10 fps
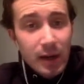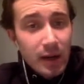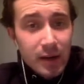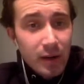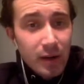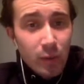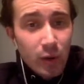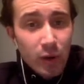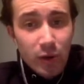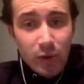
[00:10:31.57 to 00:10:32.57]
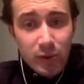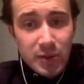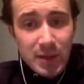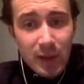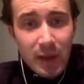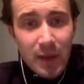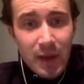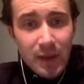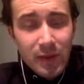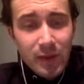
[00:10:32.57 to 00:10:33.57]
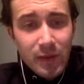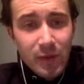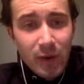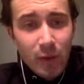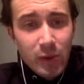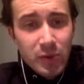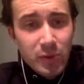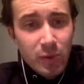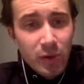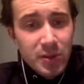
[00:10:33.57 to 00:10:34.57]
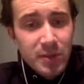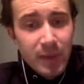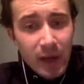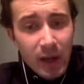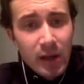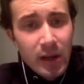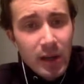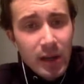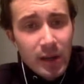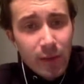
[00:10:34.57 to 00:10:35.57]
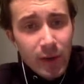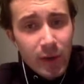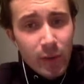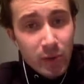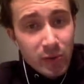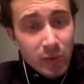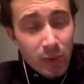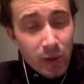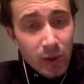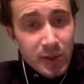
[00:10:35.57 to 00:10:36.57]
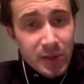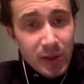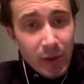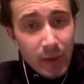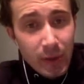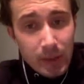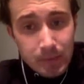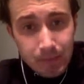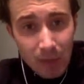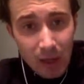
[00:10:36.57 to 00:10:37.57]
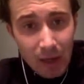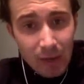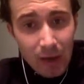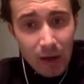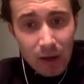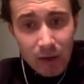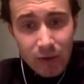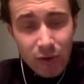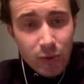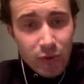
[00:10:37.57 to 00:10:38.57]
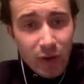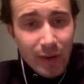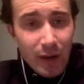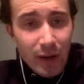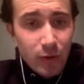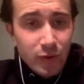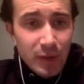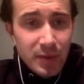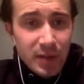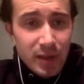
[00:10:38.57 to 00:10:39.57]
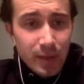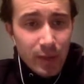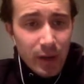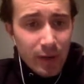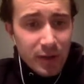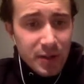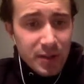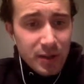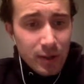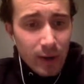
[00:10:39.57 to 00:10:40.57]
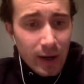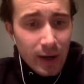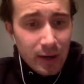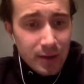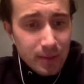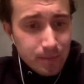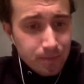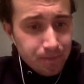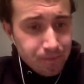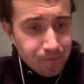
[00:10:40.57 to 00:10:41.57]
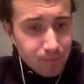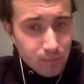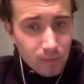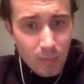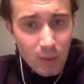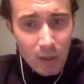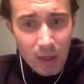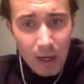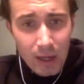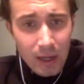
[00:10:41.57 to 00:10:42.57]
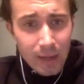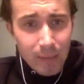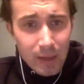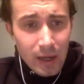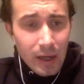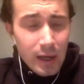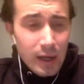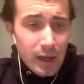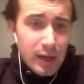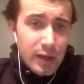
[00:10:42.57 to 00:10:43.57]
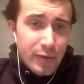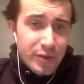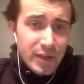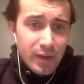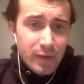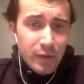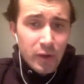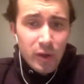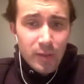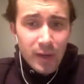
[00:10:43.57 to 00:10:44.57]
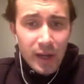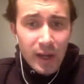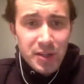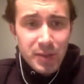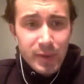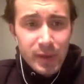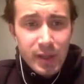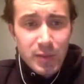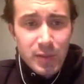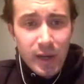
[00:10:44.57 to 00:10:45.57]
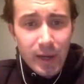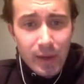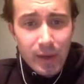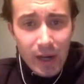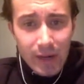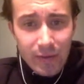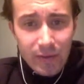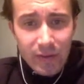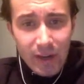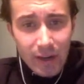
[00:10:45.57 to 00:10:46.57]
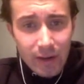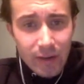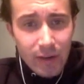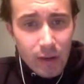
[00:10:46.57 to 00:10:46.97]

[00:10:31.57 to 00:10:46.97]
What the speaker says: didn't work or something like that. The front wheels weren't spinning, the rear wheels were, so it had the two-wheel drive that whole trip. So the Bravo is still around, but just having a few complications with it. That's why you haven't seen it.